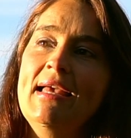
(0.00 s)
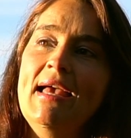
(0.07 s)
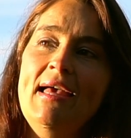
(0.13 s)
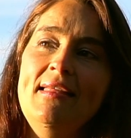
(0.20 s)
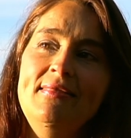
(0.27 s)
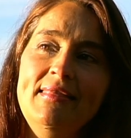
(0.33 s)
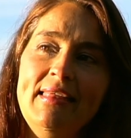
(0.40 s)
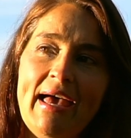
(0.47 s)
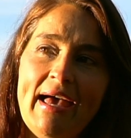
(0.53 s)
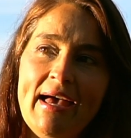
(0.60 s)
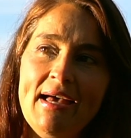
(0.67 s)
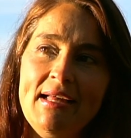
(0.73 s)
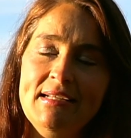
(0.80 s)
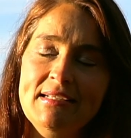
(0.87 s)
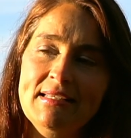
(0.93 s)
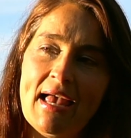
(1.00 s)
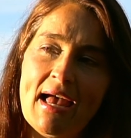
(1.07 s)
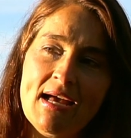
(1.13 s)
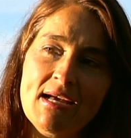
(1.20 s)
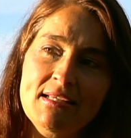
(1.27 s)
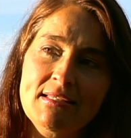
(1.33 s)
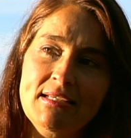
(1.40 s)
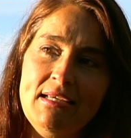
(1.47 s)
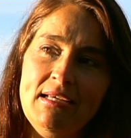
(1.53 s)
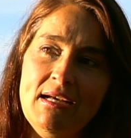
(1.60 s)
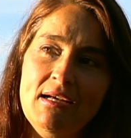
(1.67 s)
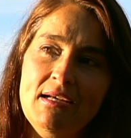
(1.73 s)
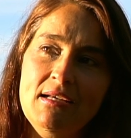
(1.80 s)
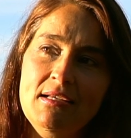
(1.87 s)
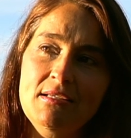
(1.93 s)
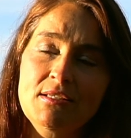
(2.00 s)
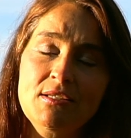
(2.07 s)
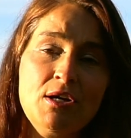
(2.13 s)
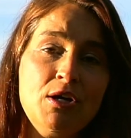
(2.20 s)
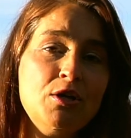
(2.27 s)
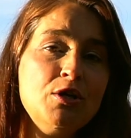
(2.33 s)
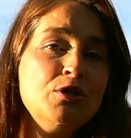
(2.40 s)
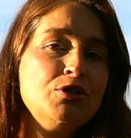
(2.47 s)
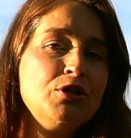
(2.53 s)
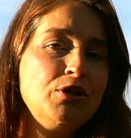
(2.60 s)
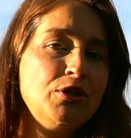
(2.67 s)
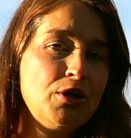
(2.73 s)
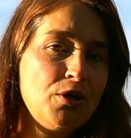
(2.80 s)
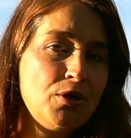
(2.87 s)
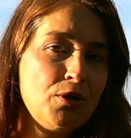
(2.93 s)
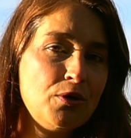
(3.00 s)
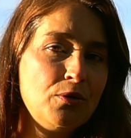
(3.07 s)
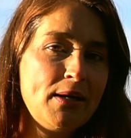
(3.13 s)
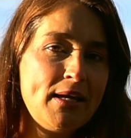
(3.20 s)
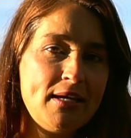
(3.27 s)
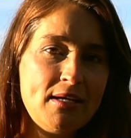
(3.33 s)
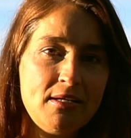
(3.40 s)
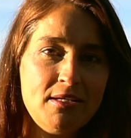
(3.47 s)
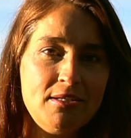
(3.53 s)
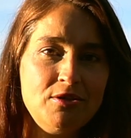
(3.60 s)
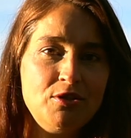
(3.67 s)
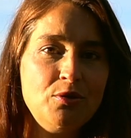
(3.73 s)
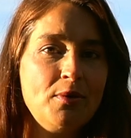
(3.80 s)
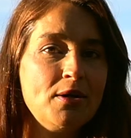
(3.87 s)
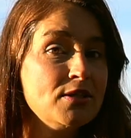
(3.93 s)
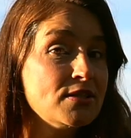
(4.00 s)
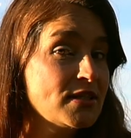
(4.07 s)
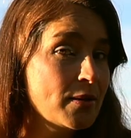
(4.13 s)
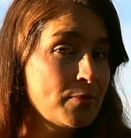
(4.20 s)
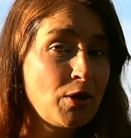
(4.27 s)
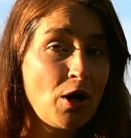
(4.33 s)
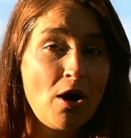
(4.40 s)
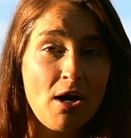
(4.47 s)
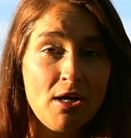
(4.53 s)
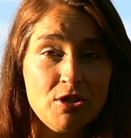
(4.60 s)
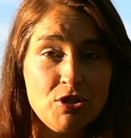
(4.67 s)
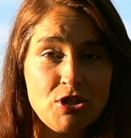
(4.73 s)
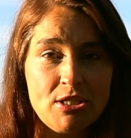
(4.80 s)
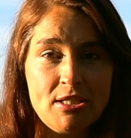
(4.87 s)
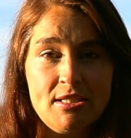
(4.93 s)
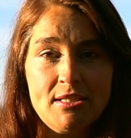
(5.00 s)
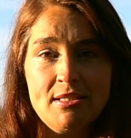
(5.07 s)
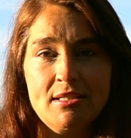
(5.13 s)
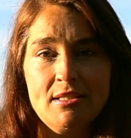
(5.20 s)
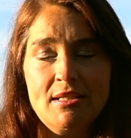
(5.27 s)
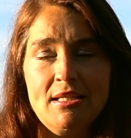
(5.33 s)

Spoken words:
and that is asking us to go into our subconscious.